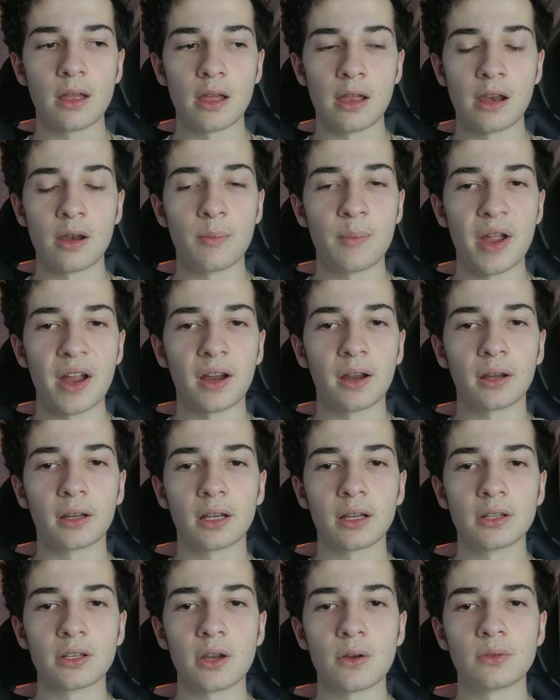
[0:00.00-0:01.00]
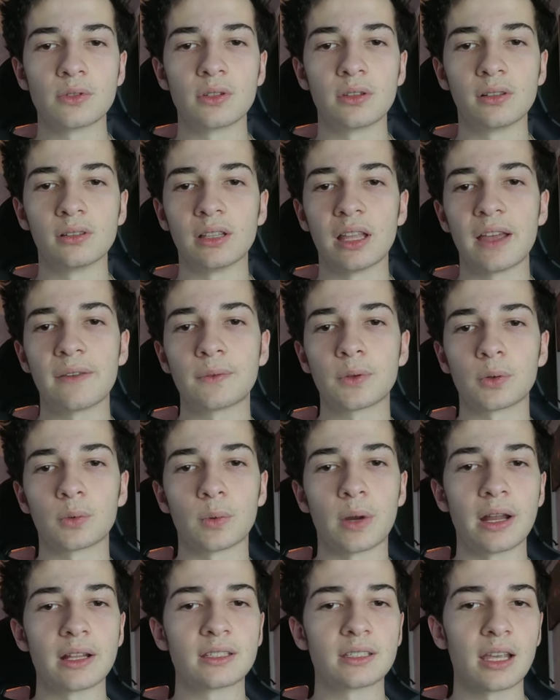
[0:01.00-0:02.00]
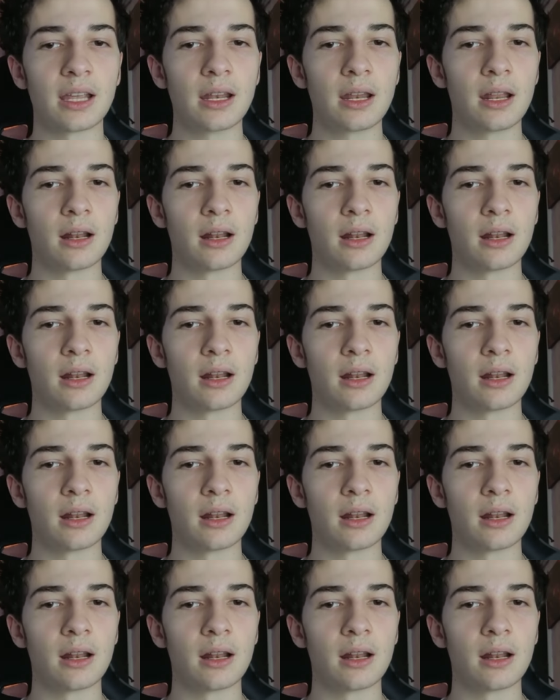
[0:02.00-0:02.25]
in America go to the left or right side